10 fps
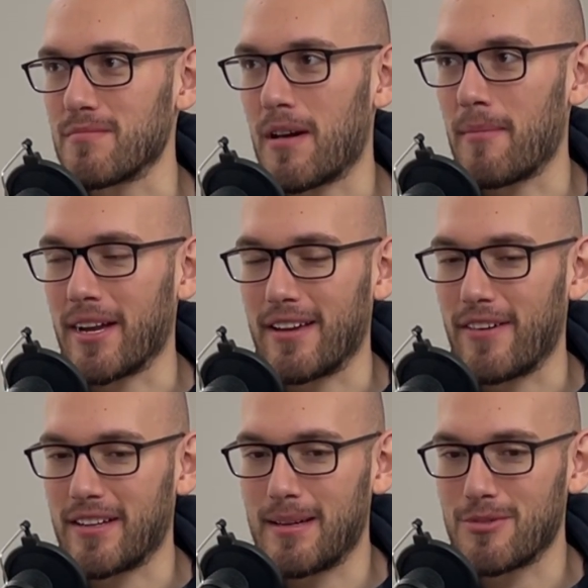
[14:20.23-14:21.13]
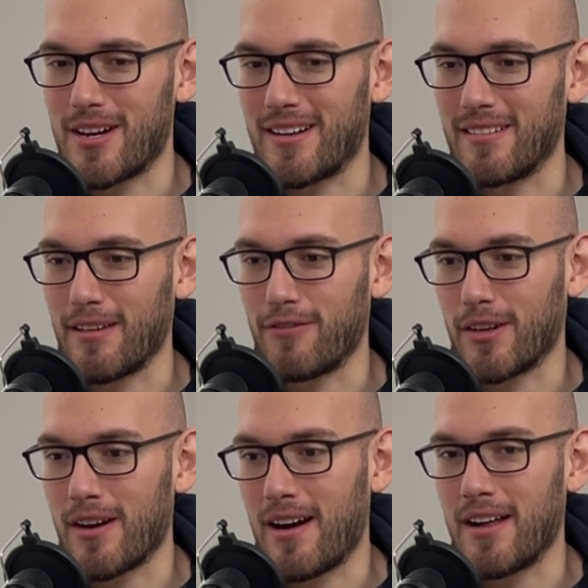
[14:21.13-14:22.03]
But I'm like, if I keep trying to like
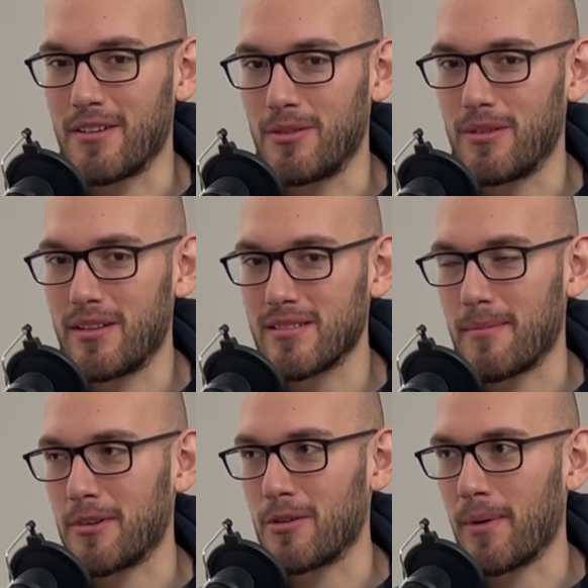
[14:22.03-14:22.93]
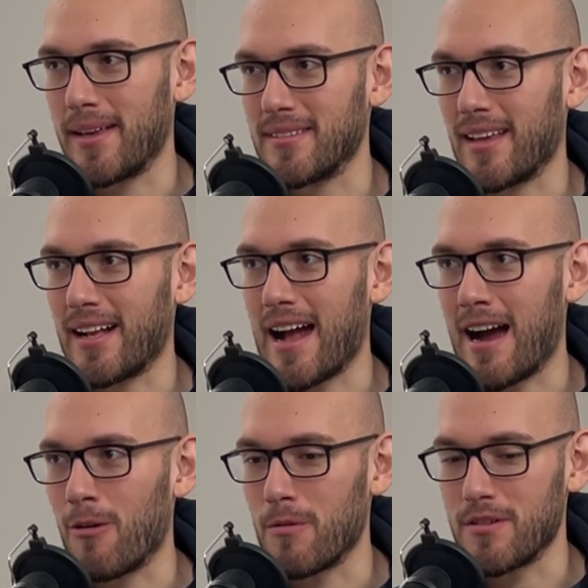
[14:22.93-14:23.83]
figure out how to do this, I'm gonna waste like
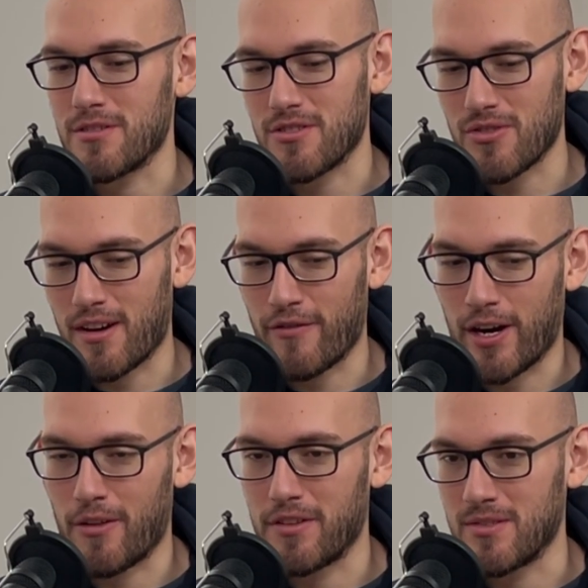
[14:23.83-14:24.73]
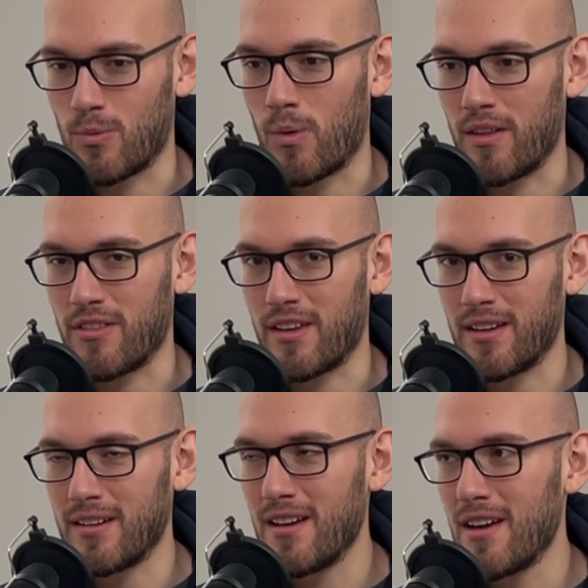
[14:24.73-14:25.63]
hours just trying to figure out this one
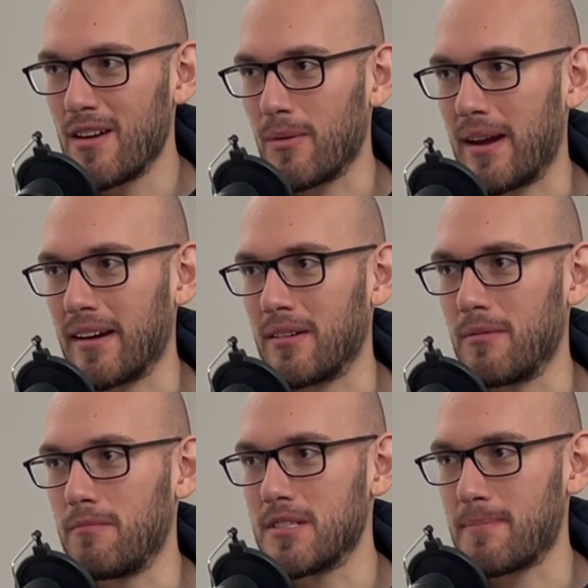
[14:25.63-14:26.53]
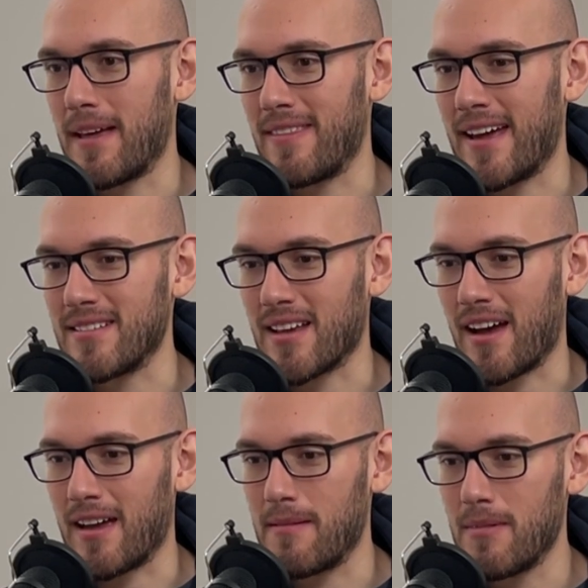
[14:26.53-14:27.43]
thing when I could spend that
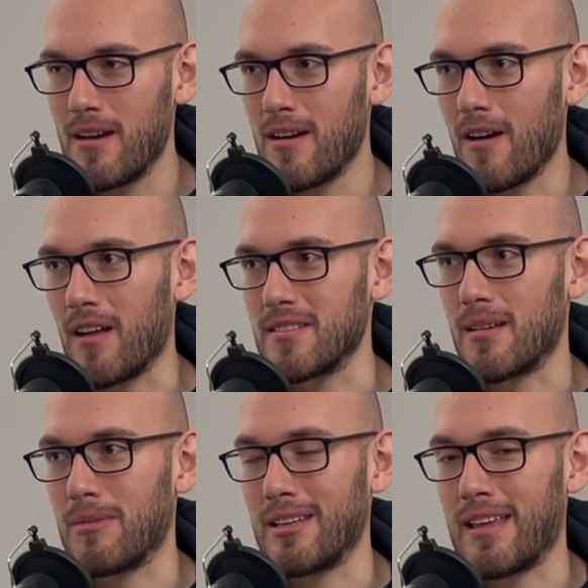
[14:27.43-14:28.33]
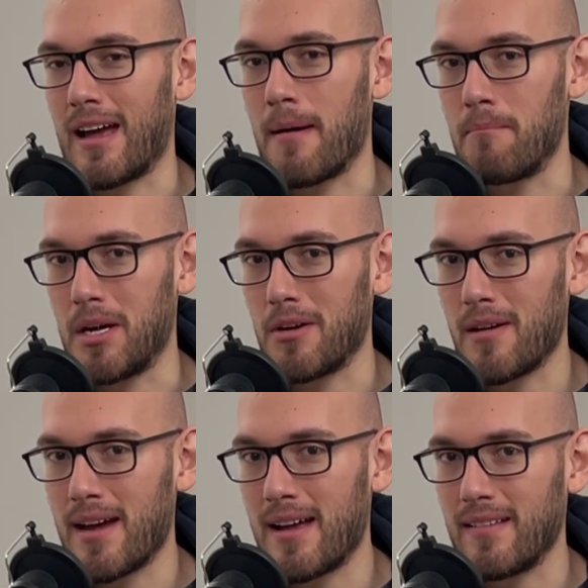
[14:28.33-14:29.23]
time on something that I'm better
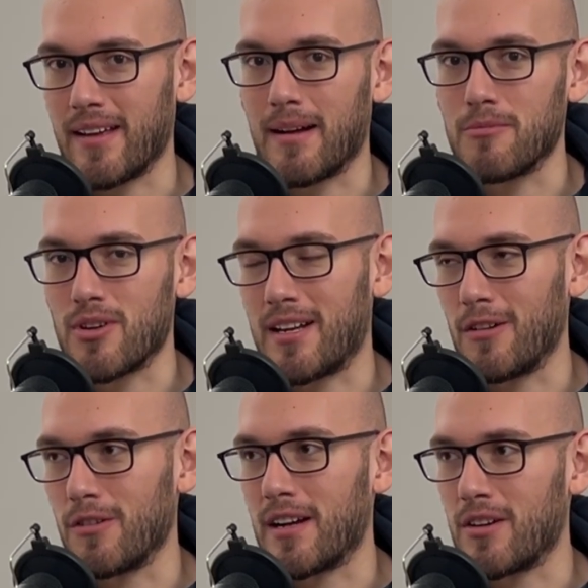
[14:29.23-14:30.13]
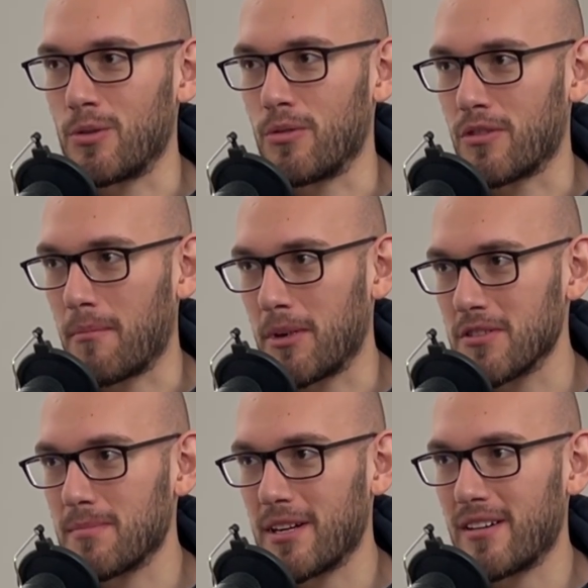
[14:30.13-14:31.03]
at. Like I'm trying to learn how to do
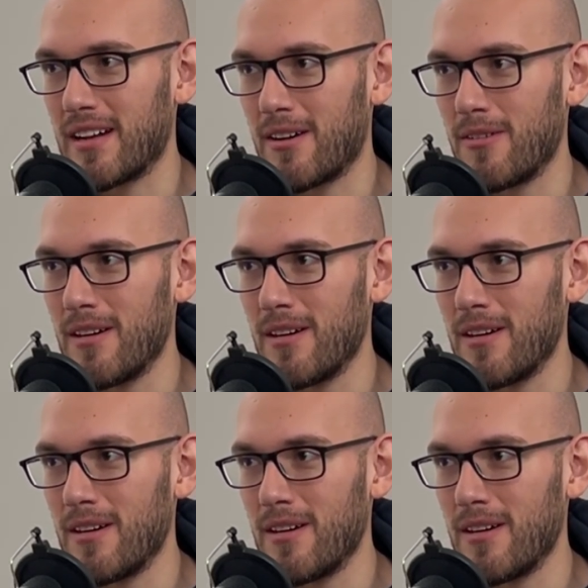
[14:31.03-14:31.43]
thumbnails better now.